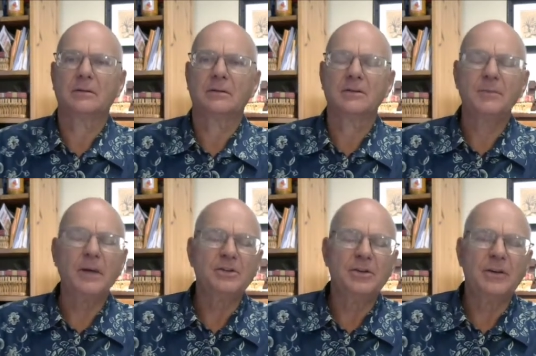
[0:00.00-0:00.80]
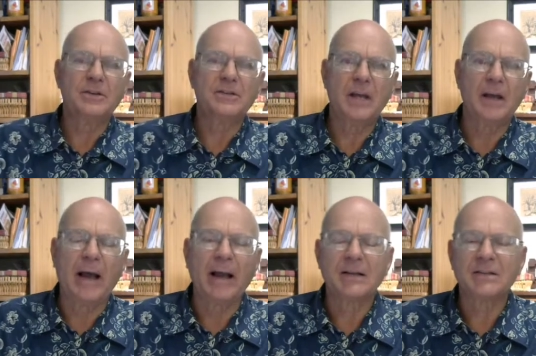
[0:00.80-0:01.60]
Especially you get saved.
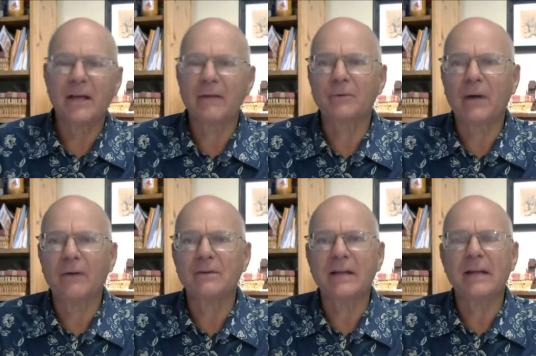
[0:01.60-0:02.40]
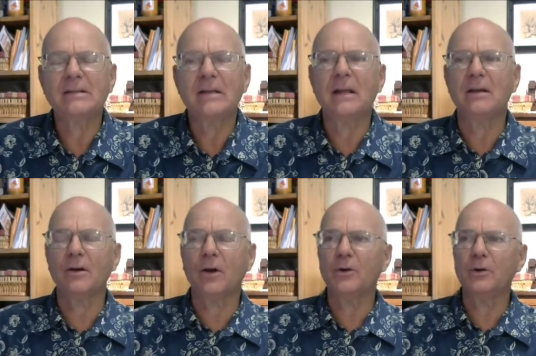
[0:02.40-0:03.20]
I got saved when I was 18.
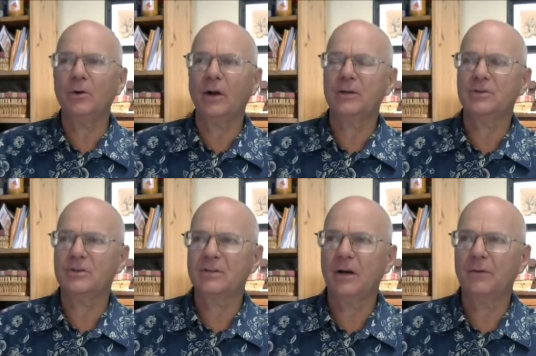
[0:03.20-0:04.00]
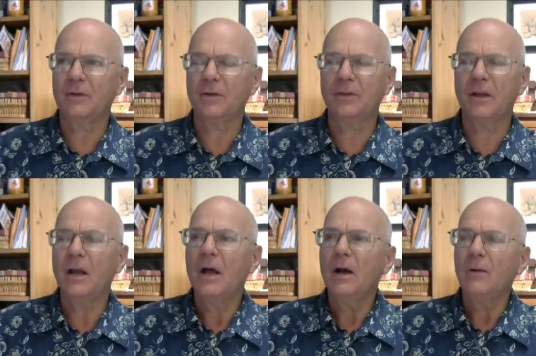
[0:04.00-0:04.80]
You know, you look at yourself and you think,
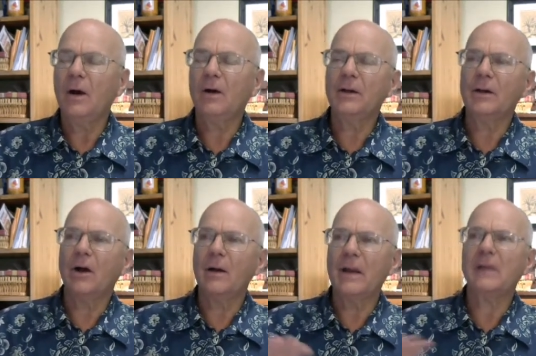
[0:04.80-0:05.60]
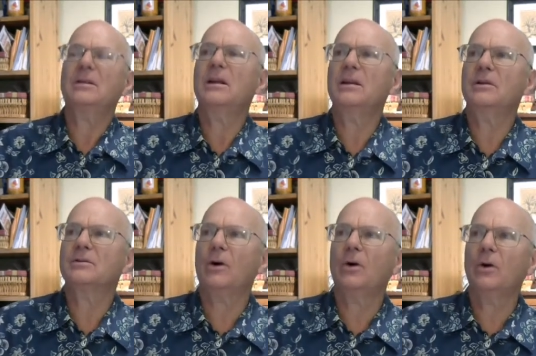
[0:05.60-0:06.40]
well, you know, I'm 18
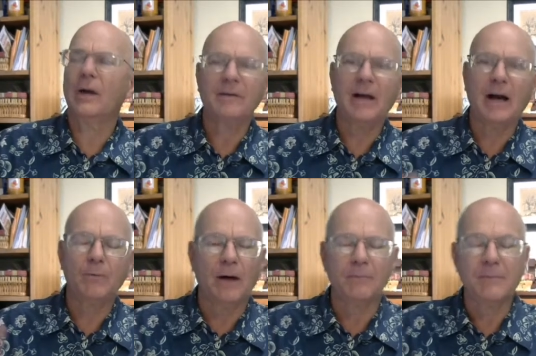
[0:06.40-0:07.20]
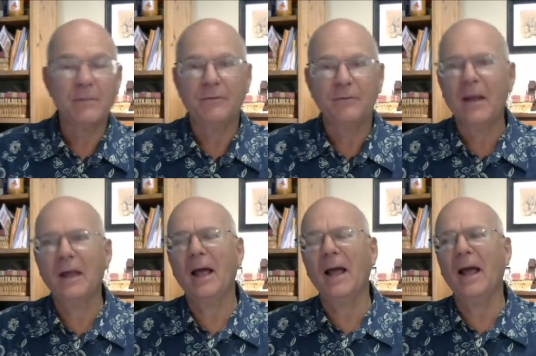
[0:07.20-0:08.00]
years old. I've got what, maybe
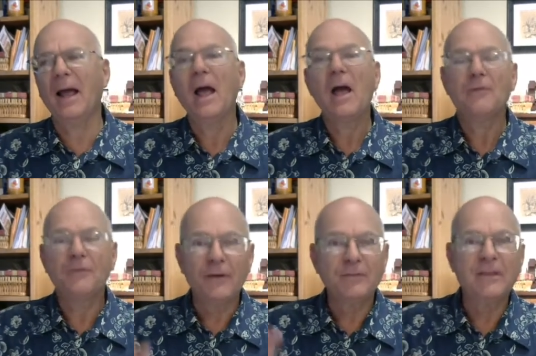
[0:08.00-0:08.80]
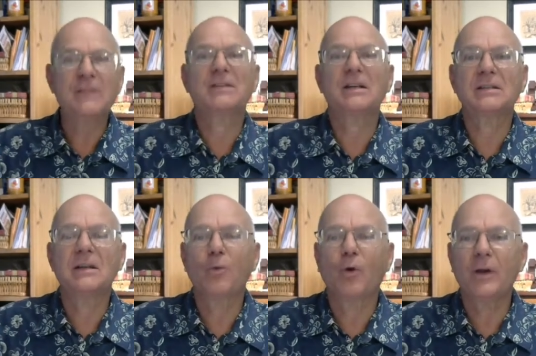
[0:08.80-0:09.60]
50,
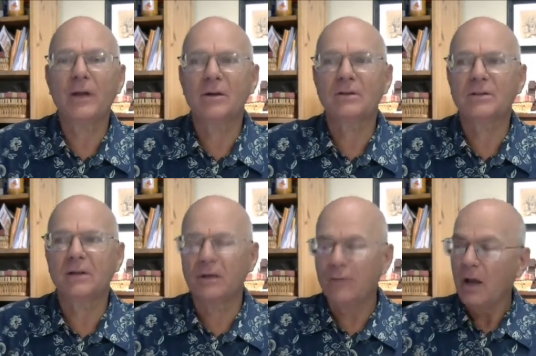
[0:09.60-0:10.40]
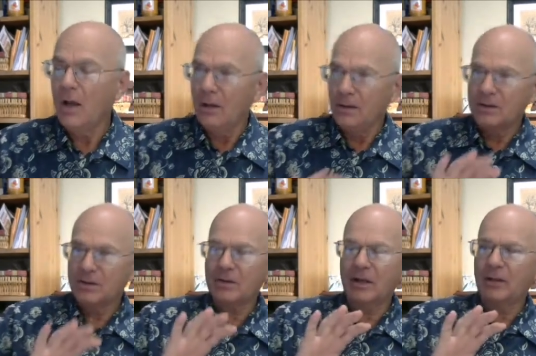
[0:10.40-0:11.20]
60 more years to live. This
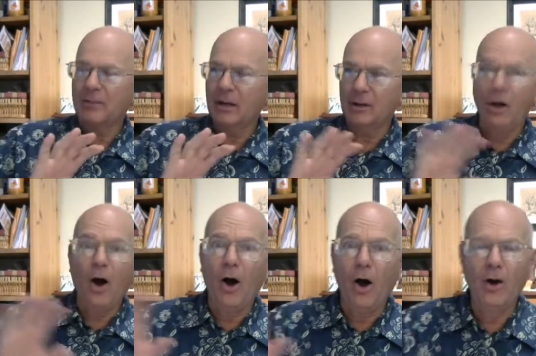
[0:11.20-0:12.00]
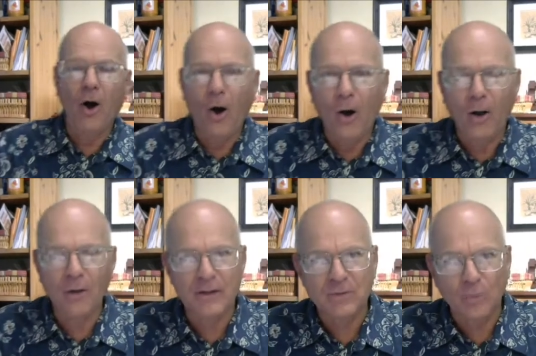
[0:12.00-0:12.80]
is going to be a long
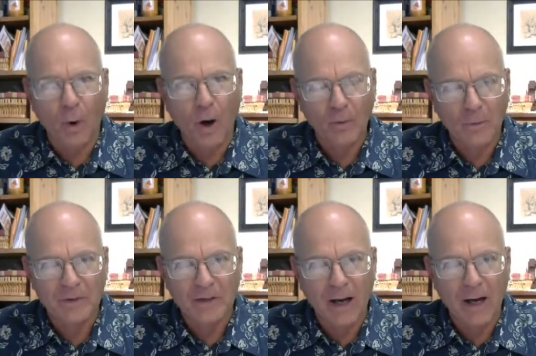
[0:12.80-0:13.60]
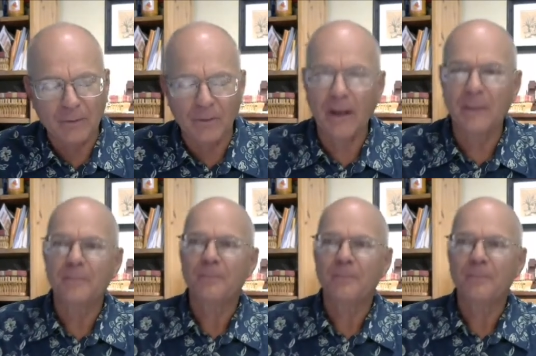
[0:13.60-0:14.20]
haul, this walk with God, right?